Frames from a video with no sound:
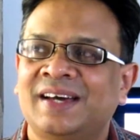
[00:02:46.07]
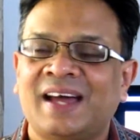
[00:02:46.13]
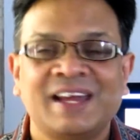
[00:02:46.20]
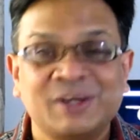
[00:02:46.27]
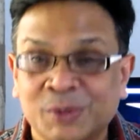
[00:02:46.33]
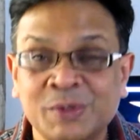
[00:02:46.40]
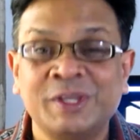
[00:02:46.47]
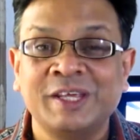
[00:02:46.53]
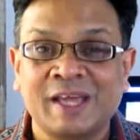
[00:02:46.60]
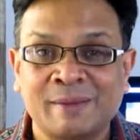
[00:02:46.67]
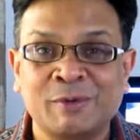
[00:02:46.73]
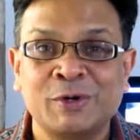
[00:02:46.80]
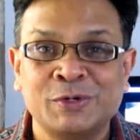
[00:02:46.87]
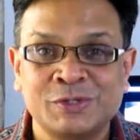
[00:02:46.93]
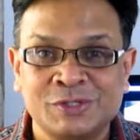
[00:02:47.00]
I don't think
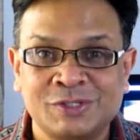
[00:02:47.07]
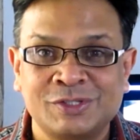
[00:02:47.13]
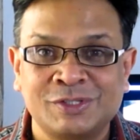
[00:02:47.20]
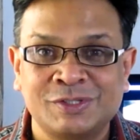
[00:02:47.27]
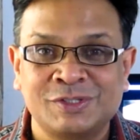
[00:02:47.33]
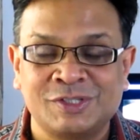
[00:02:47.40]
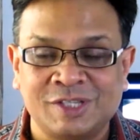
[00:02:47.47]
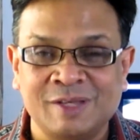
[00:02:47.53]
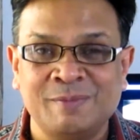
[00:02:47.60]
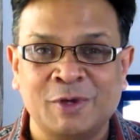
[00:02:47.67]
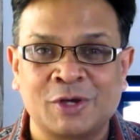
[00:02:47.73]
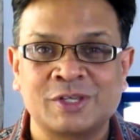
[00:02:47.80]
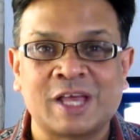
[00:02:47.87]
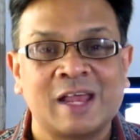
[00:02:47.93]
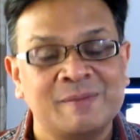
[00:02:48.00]
I'm going to see
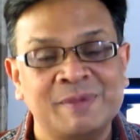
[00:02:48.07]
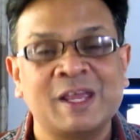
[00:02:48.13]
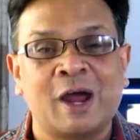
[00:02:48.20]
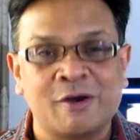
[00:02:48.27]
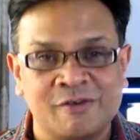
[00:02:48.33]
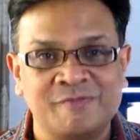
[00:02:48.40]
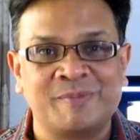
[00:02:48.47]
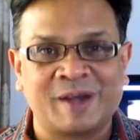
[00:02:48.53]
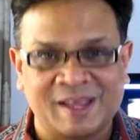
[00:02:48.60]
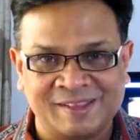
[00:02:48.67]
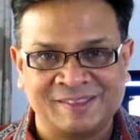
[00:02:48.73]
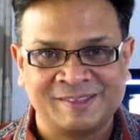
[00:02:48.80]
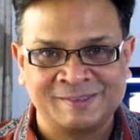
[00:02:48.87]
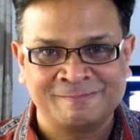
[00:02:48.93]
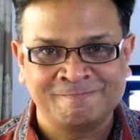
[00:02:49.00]
because I'll be out of
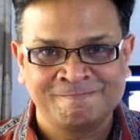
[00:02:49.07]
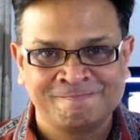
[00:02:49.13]
breath.